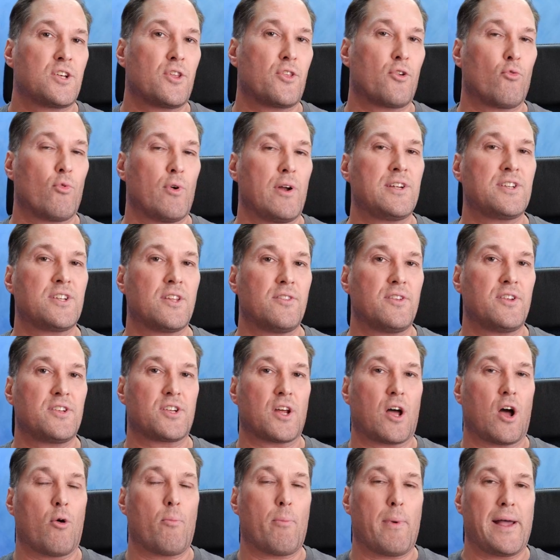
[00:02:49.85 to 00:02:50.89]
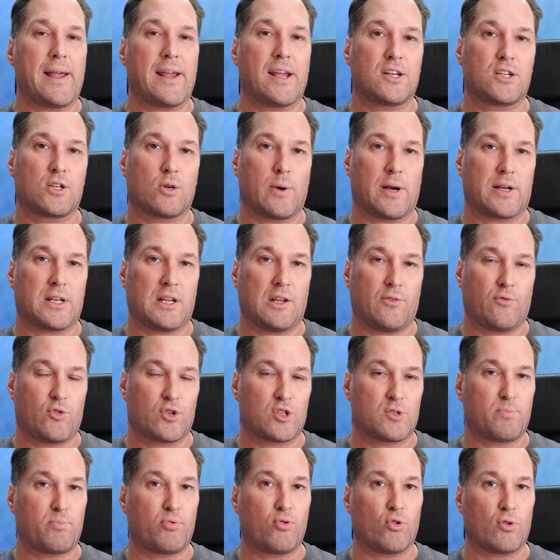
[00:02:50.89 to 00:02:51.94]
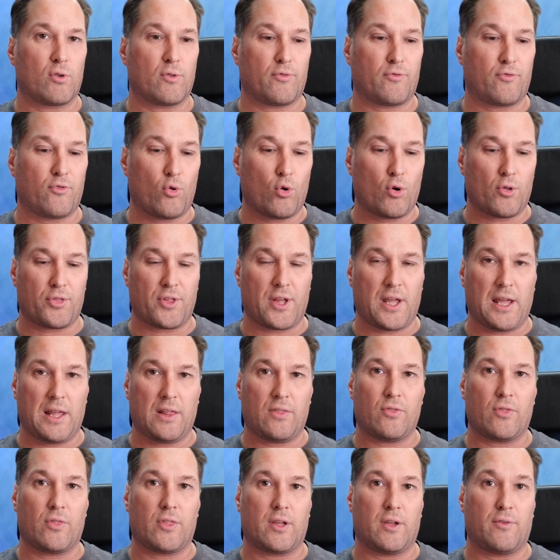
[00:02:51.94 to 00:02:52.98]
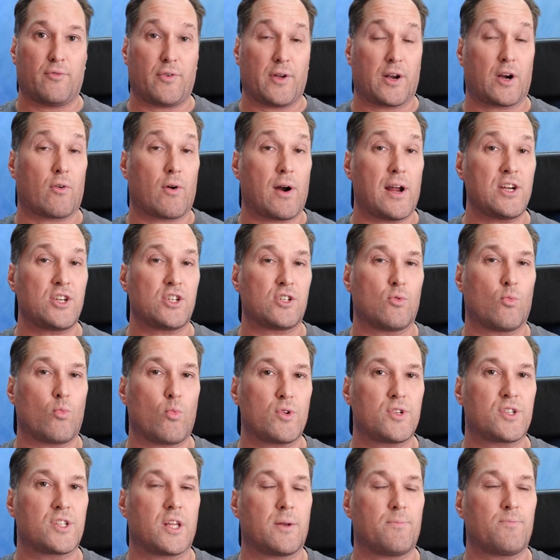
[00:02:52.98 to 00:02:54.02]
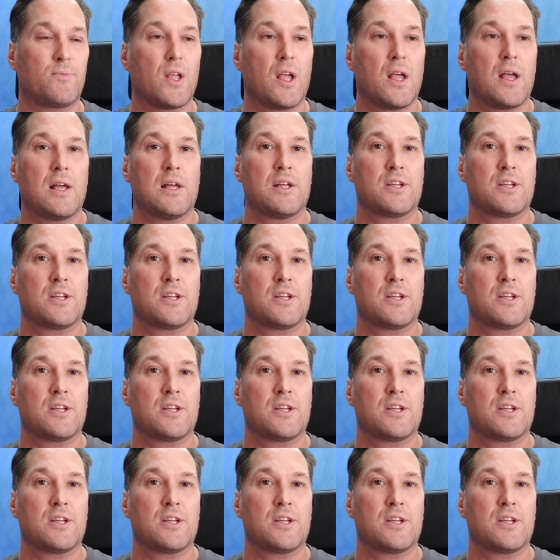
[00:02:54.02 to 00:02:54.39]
So the reason this omega directive was put forth in the Federation was that